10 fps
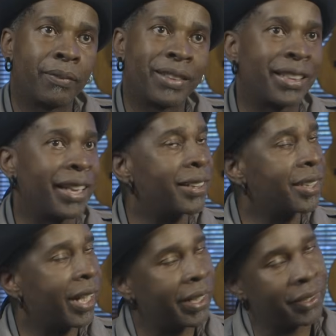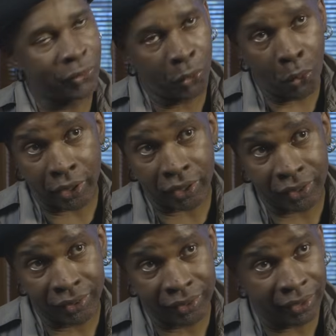Skin Tight, of course.
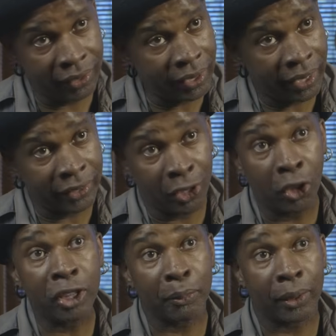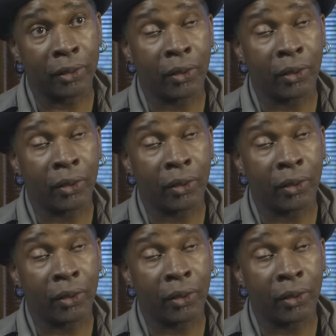Skin Tight, the ultimate,